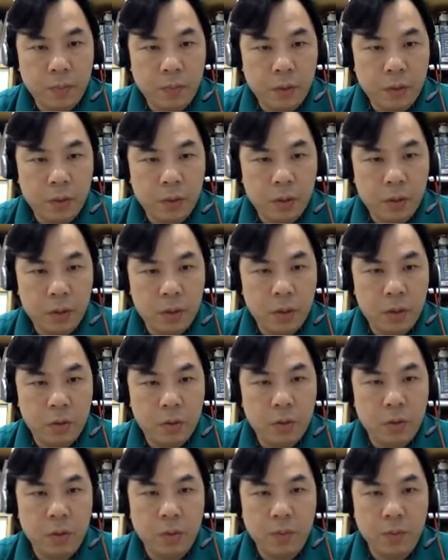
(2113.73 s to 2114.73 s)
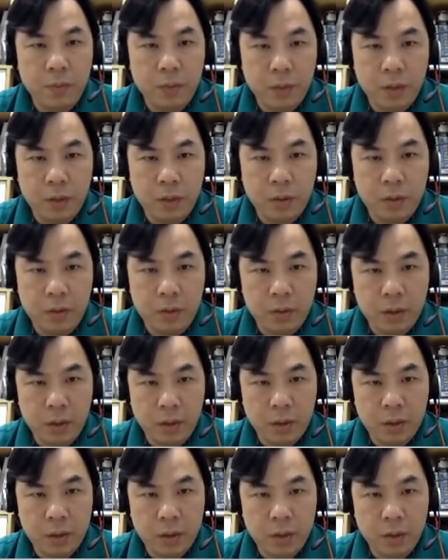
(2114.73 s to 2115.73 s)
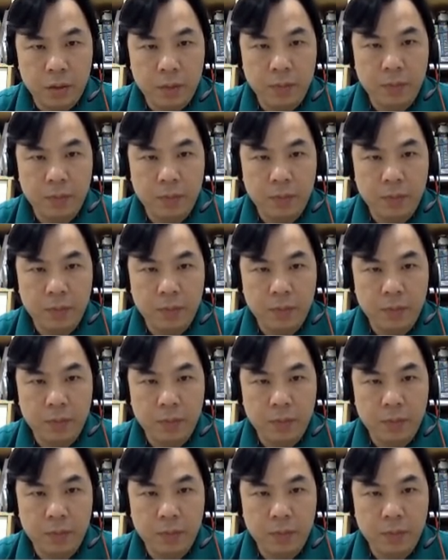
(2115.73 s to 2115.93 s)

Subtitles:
1, 0, this result here,